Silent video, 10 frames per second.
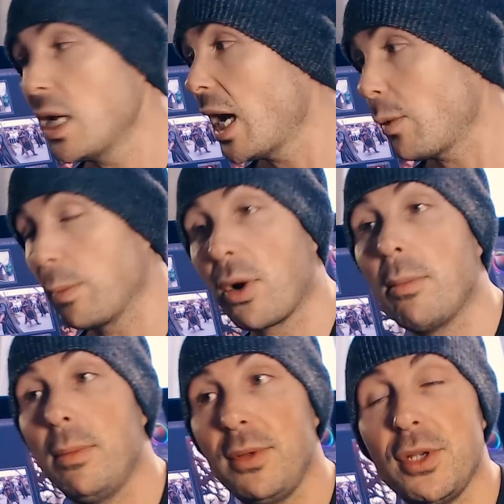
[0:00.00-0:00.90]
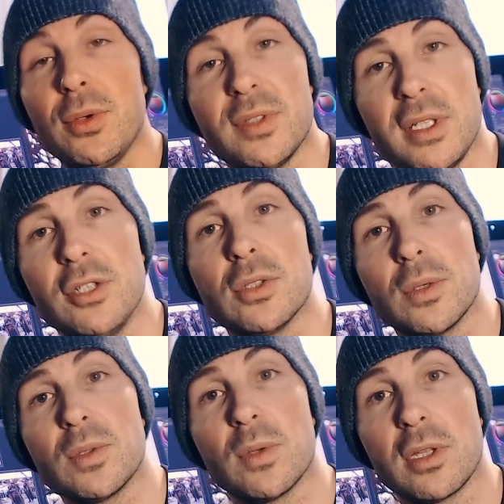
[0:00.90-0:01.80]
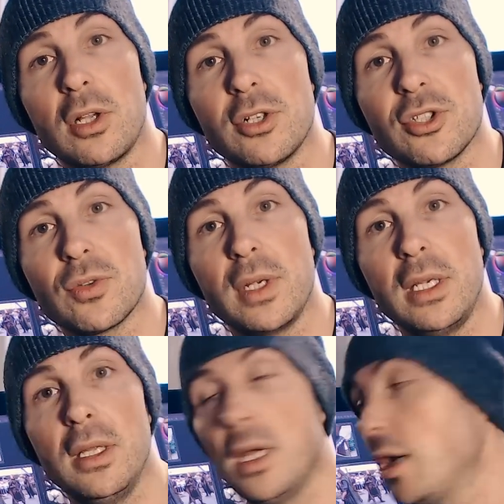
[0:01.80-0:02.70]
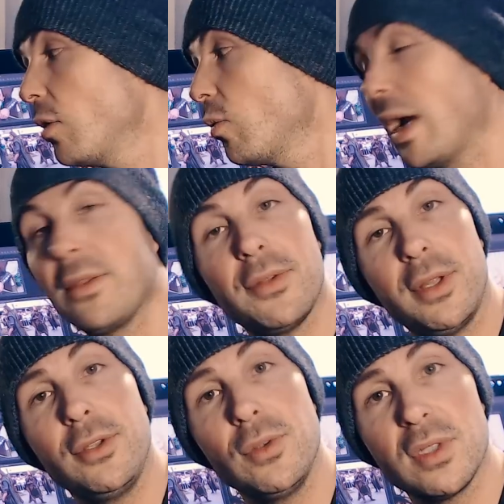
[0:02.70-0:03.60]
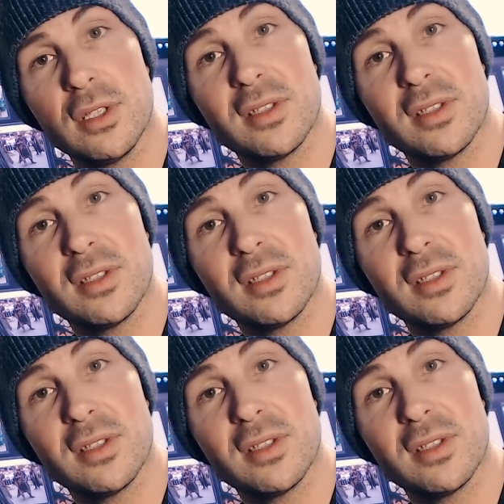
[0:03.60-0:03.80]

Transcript: I would probably use an Intuos with a large screen rather than use this.